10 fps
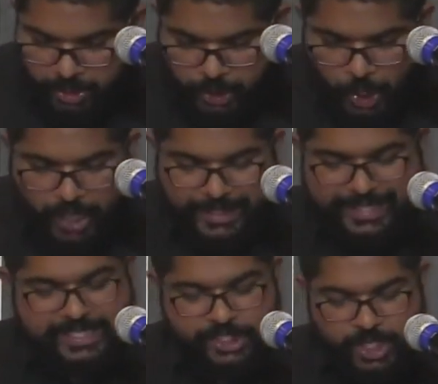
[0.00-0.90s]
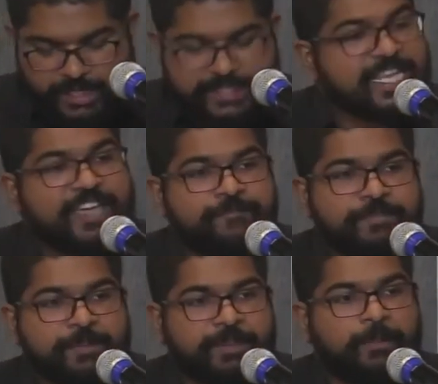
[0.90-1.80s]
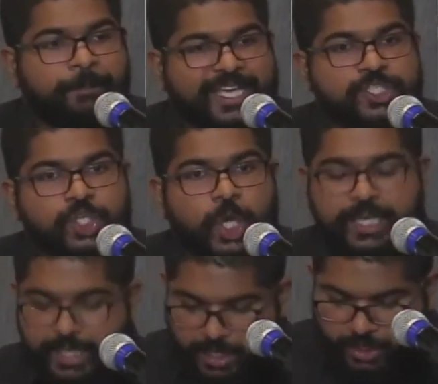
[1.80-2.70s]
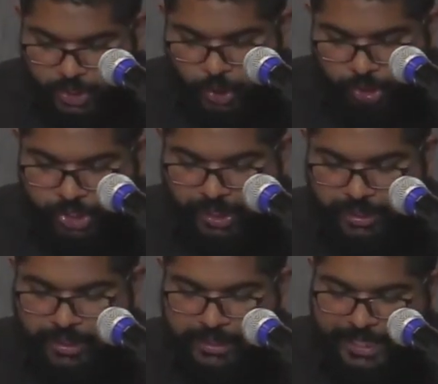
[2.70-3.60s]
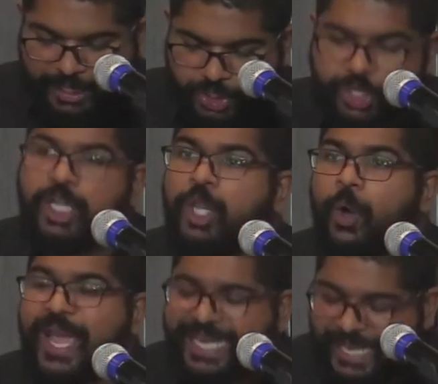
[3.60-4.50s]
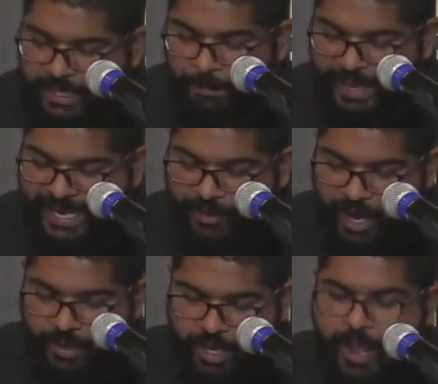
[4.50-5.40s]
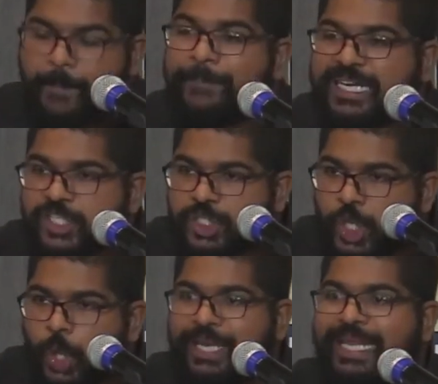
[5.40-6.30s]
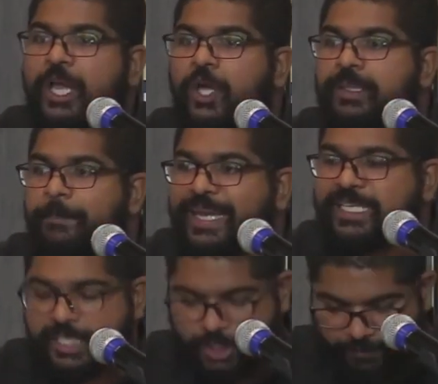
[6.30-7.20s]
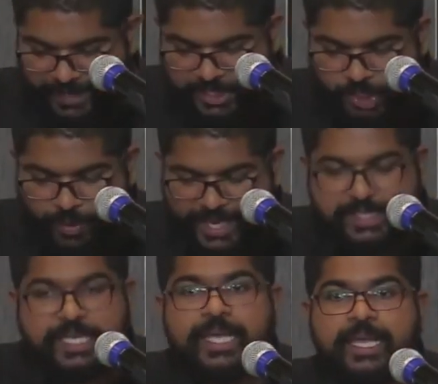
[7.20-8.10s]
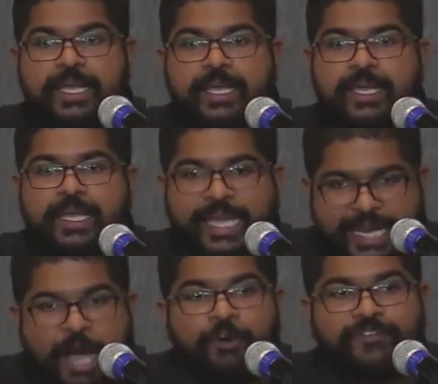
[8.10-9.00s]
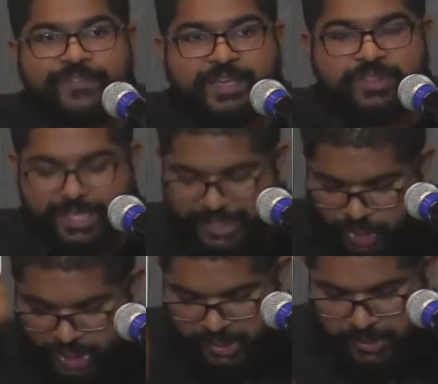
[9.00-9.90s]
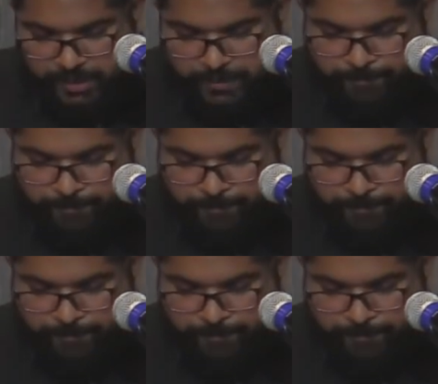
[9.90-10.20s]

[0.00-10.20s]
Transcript: God does not save people based on social, cultural, or any other background, but solely on the basis of his grace and our faith in Jesus.